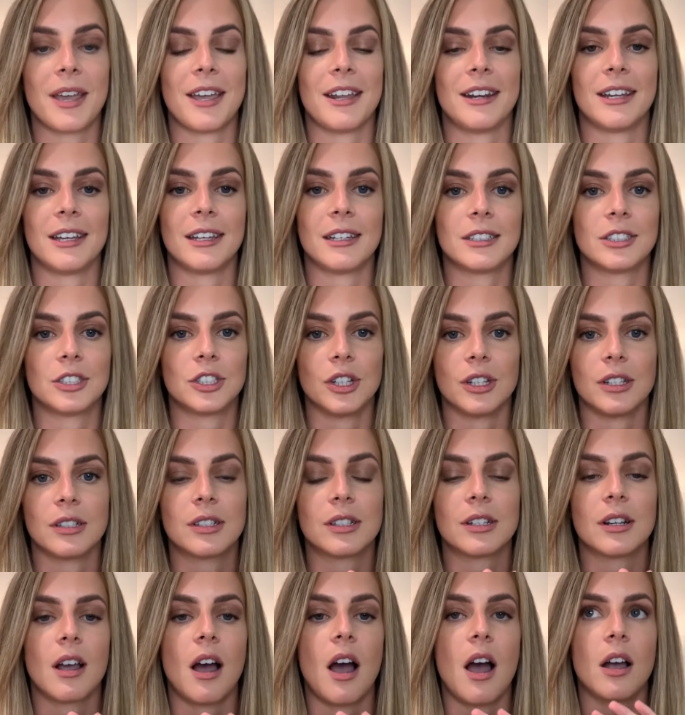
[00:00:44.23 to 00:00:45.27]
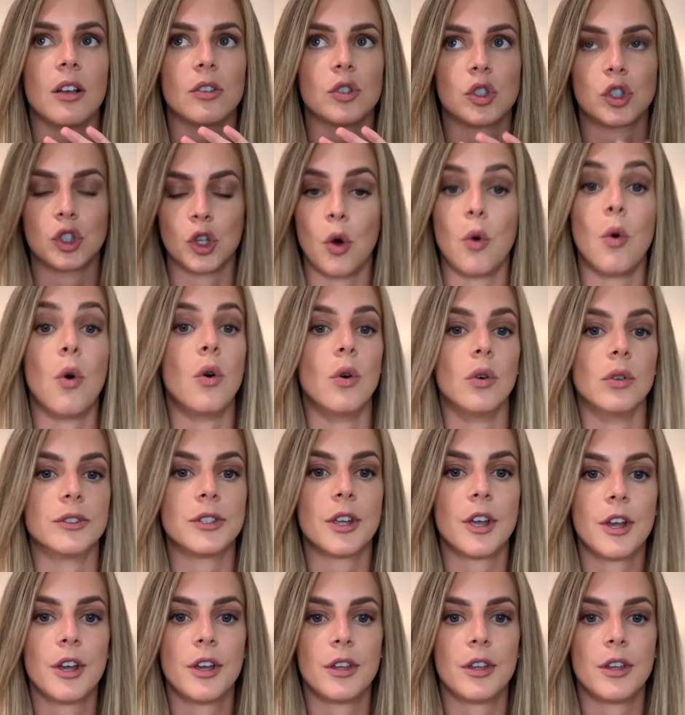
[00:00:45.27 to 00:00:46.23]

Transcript: and it just got so old.